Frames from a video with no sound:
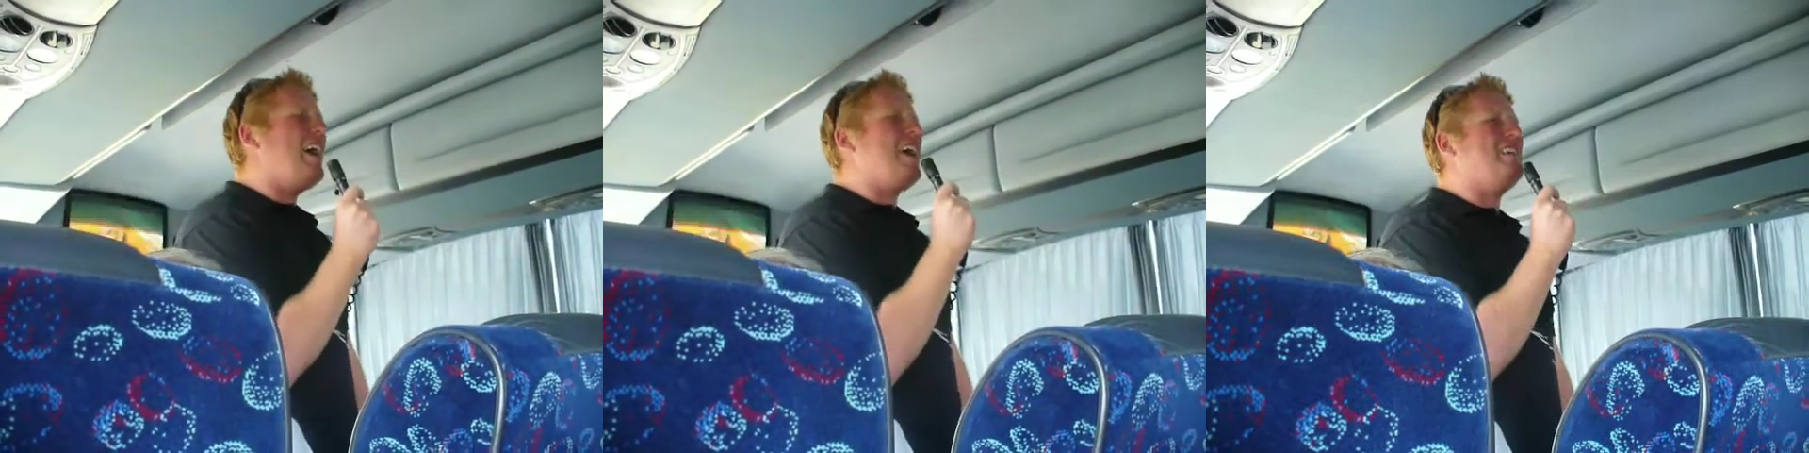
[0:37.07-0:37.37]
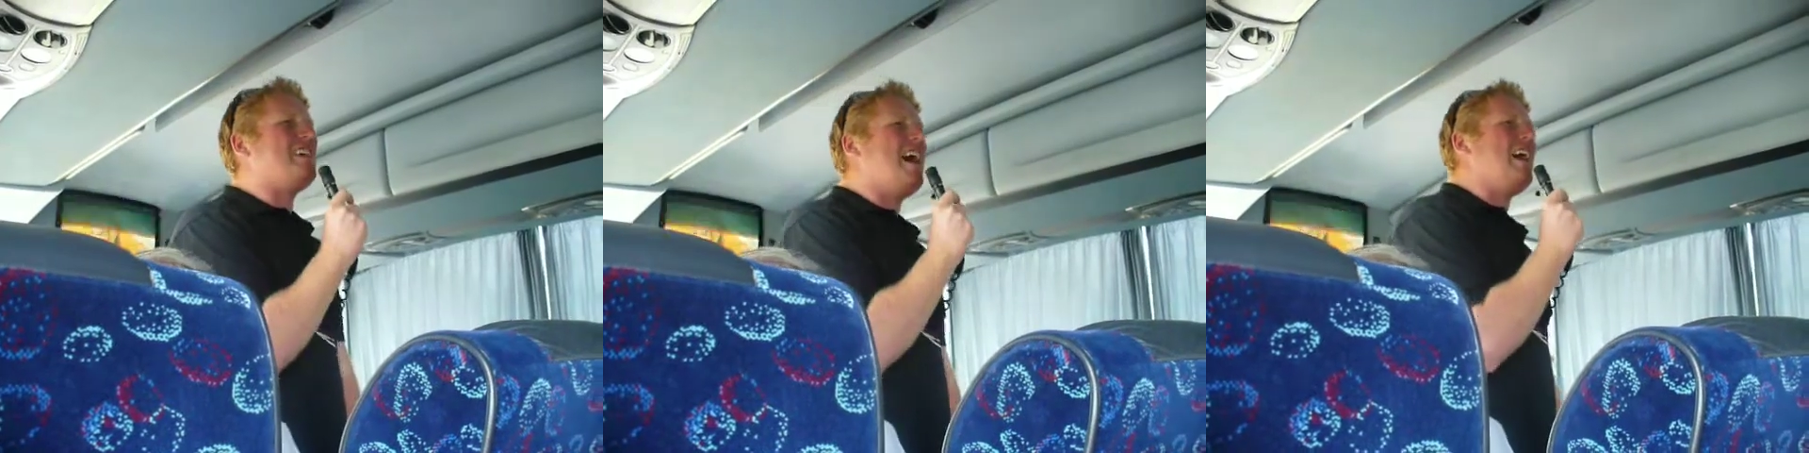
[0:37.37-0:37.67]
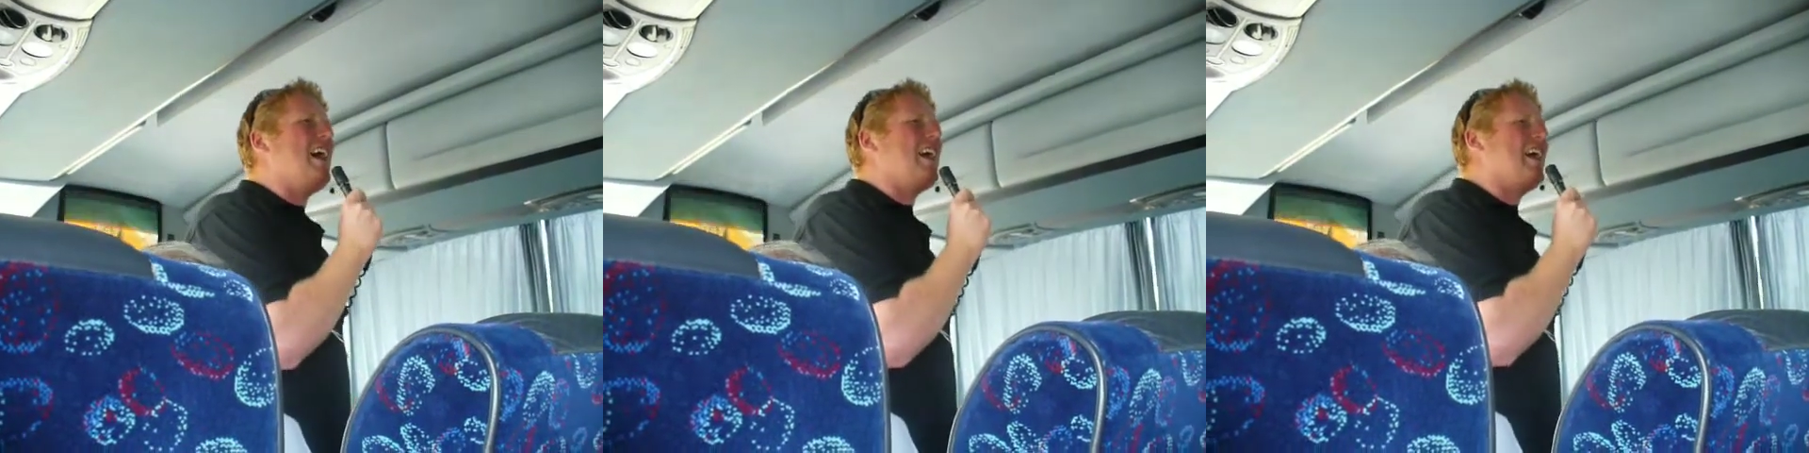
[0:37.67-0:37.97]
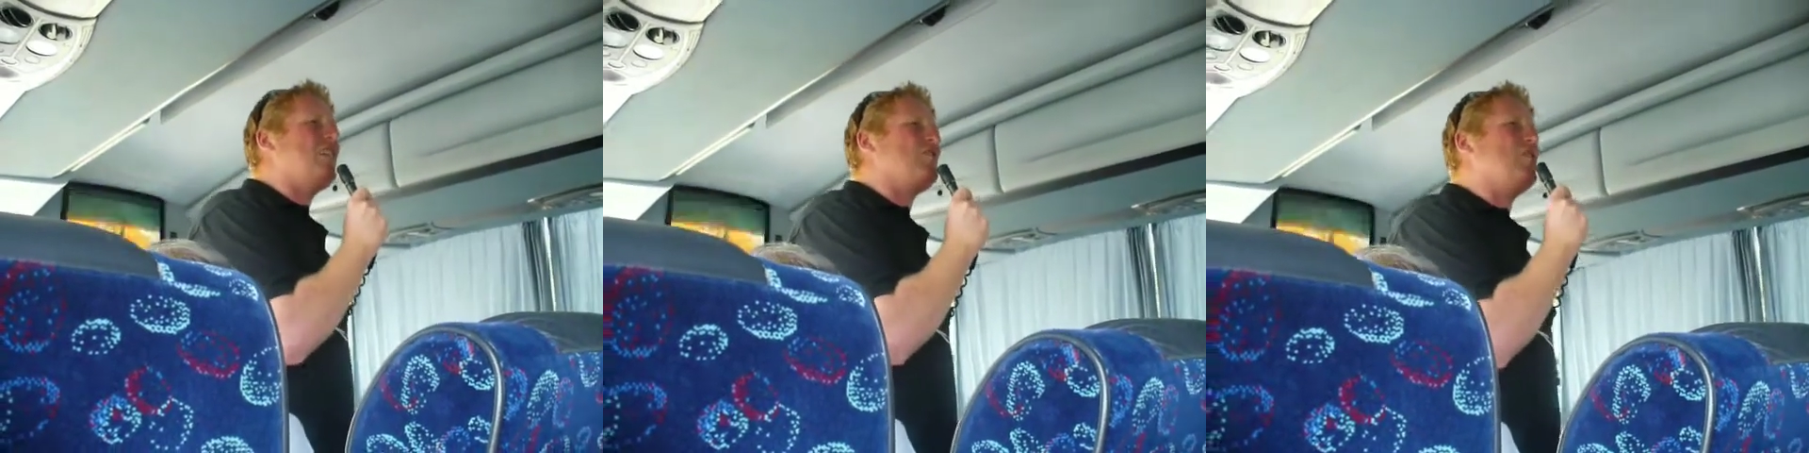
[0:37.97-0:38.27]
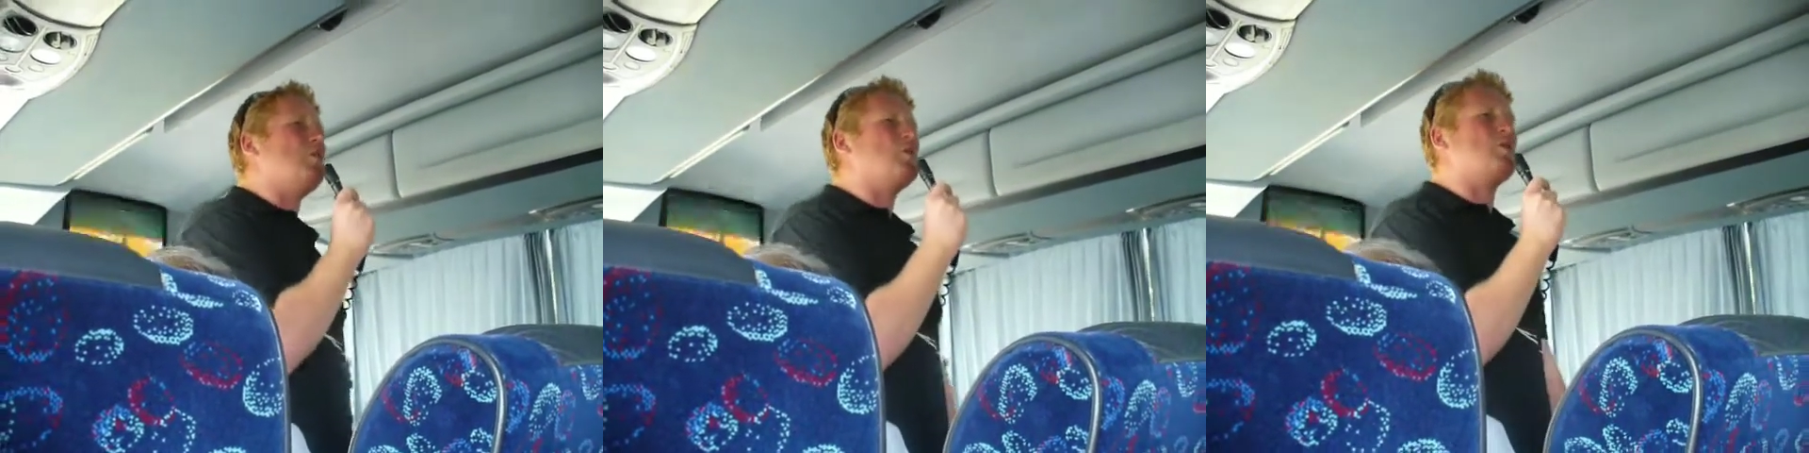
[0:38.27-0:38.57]
is a country
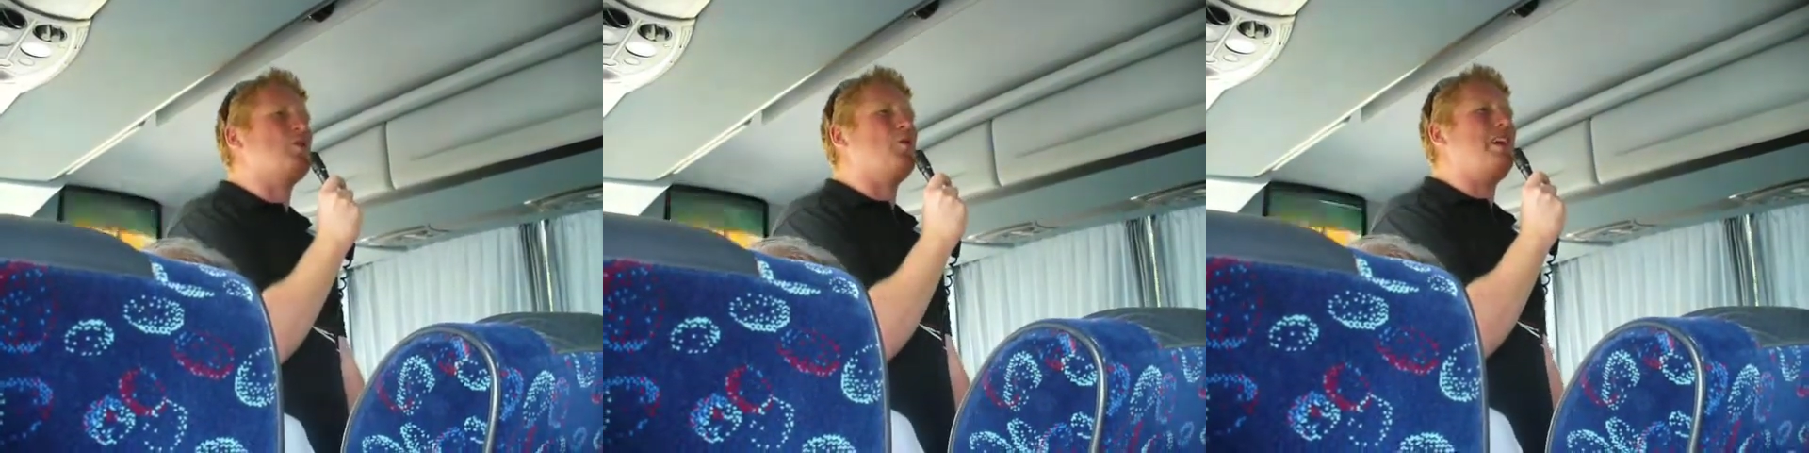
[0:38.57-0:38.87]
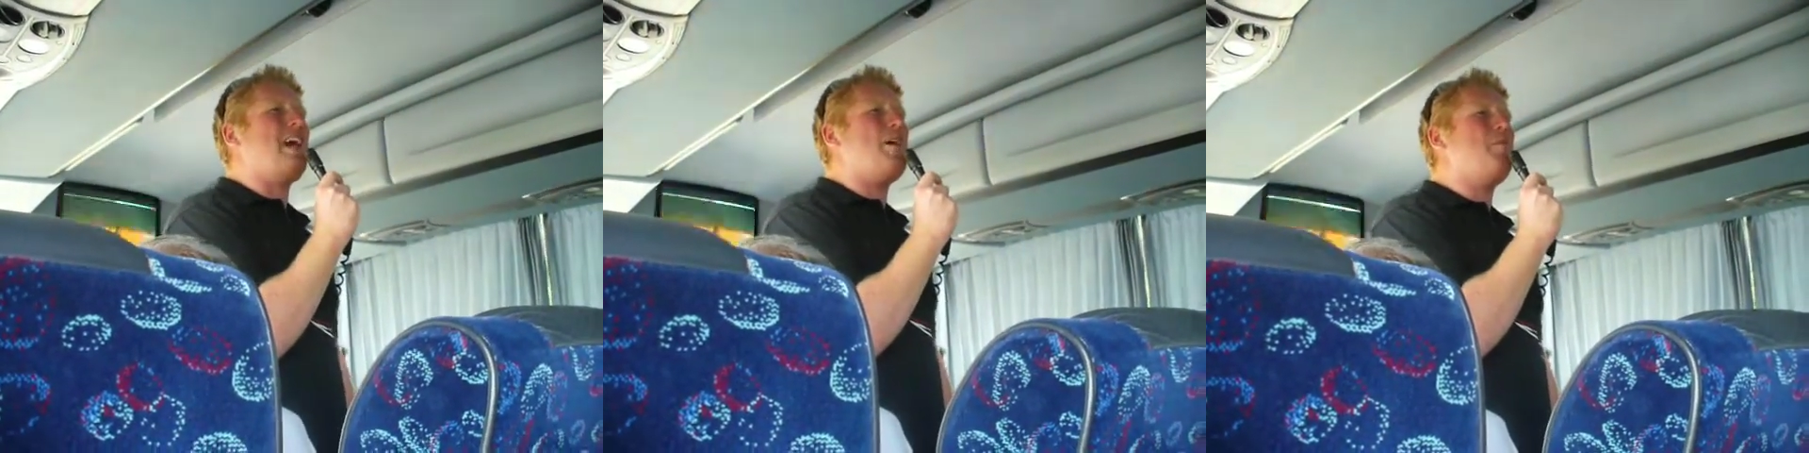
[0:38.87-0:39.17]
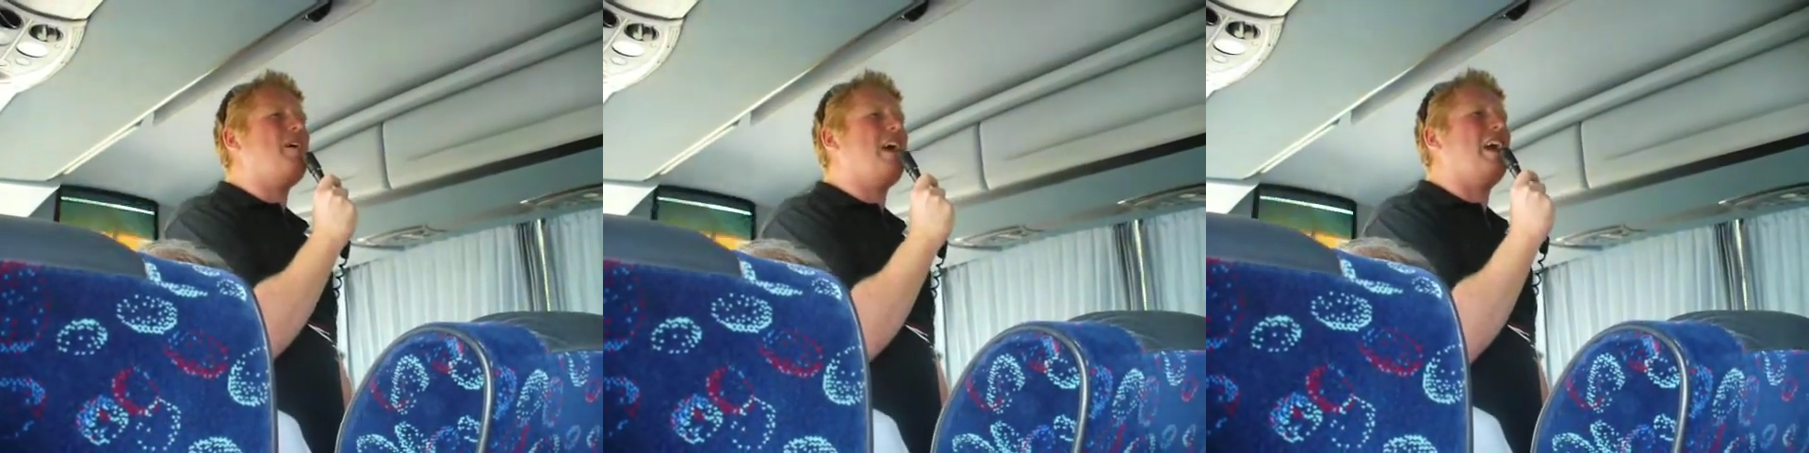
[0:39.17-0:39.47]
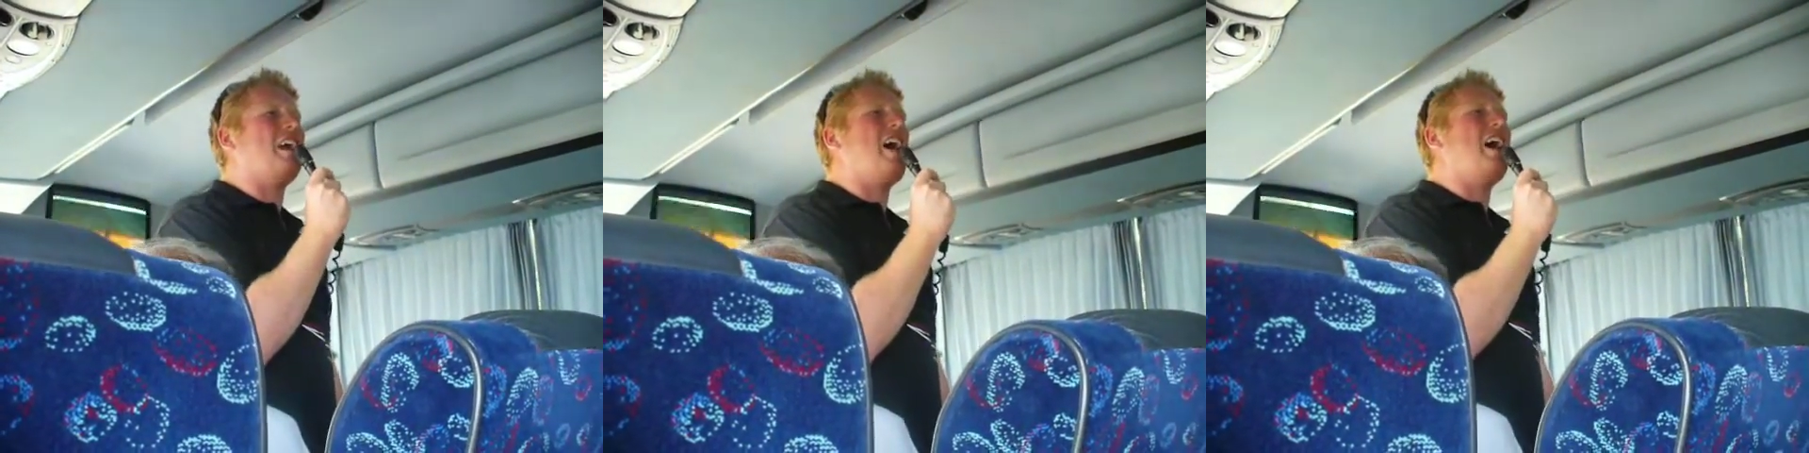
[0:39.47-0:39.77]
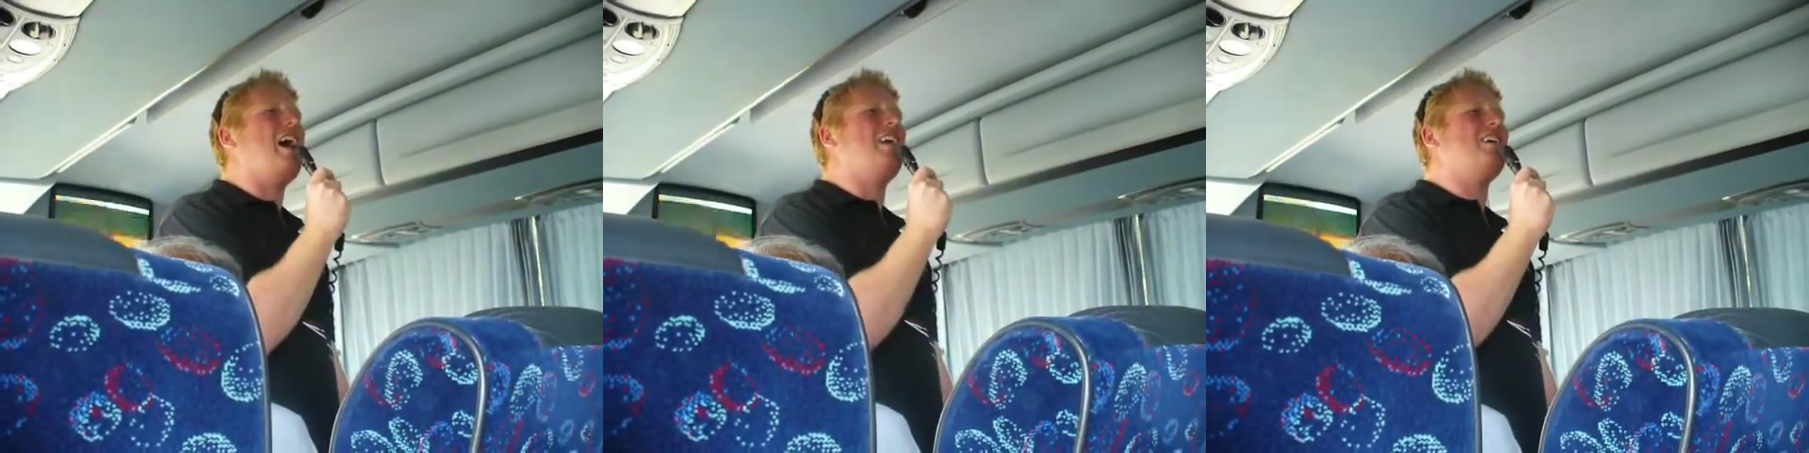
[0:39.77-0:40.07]
called Suriname and
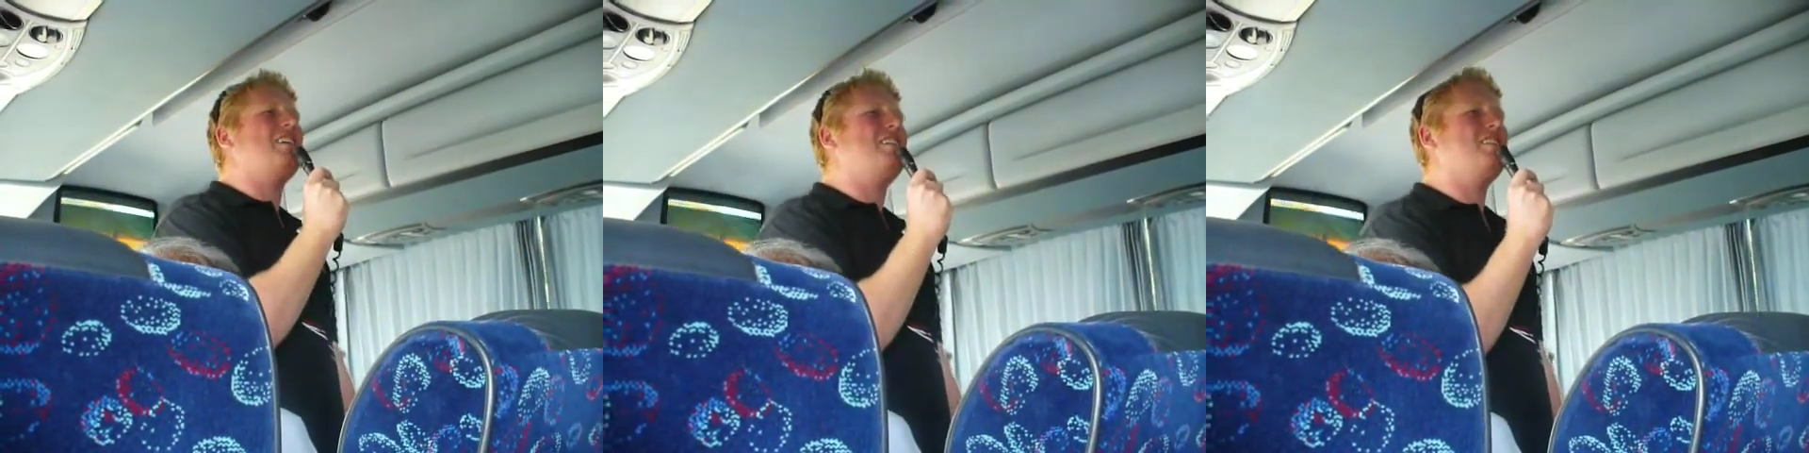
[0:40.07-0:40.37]
Guyana.